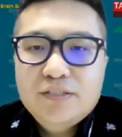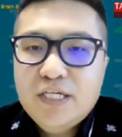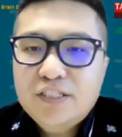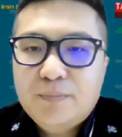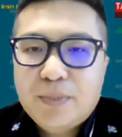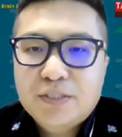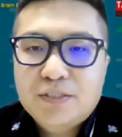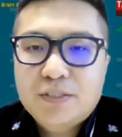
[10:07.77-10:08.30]

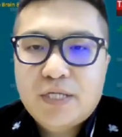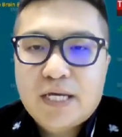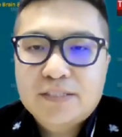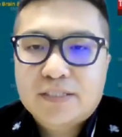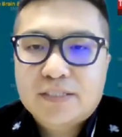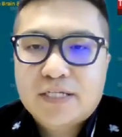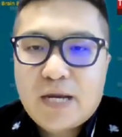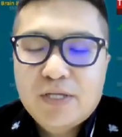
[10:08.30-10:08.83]
This
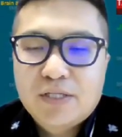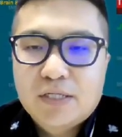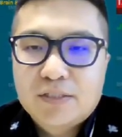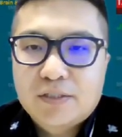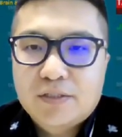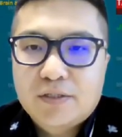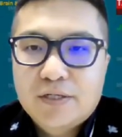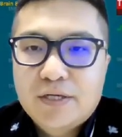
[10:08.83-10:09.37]
PCS
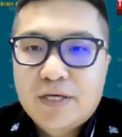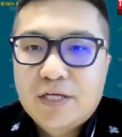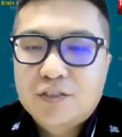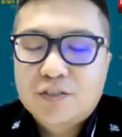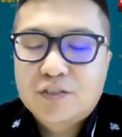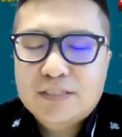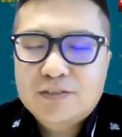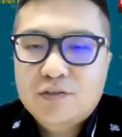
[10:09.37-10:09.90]
cabinet
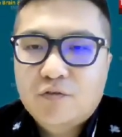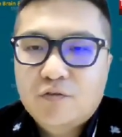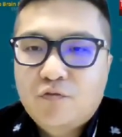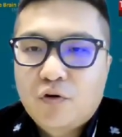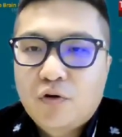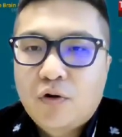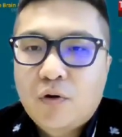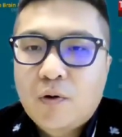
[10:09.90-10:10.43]
is just
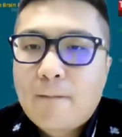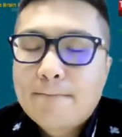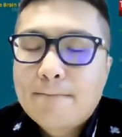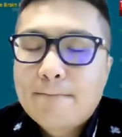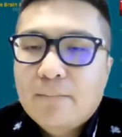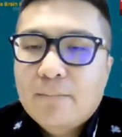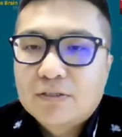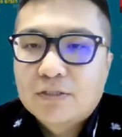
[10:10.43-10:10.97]
for